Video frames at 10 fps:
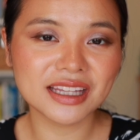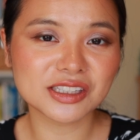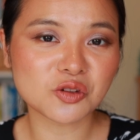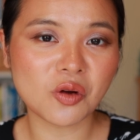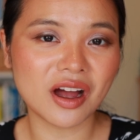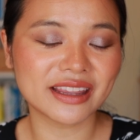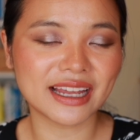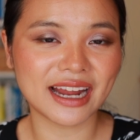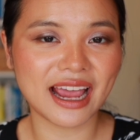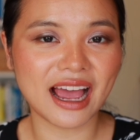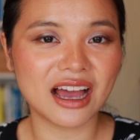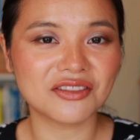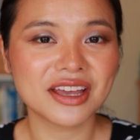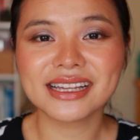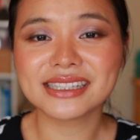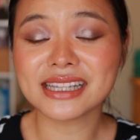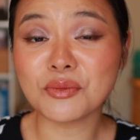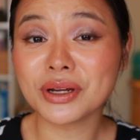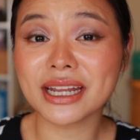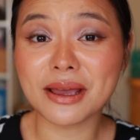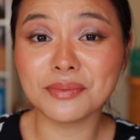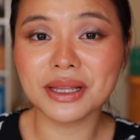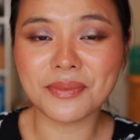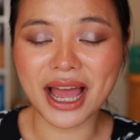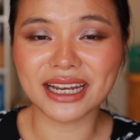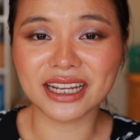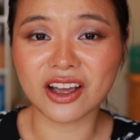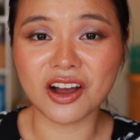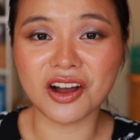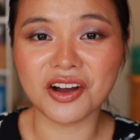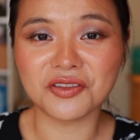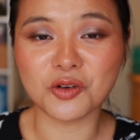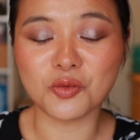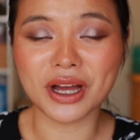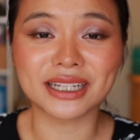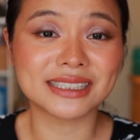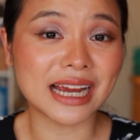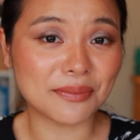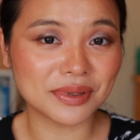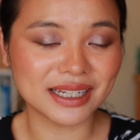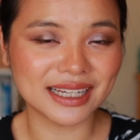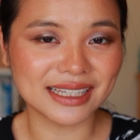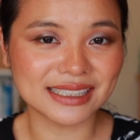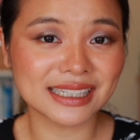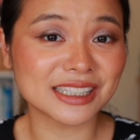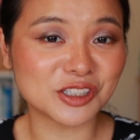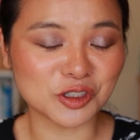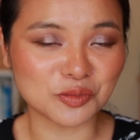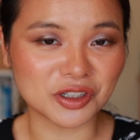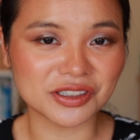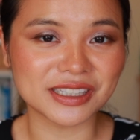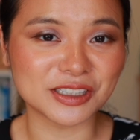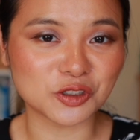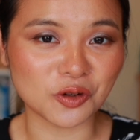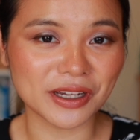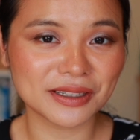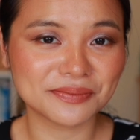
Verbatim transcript: this quad that I have is somewhat emblematic of what Japanese consumers enjoy.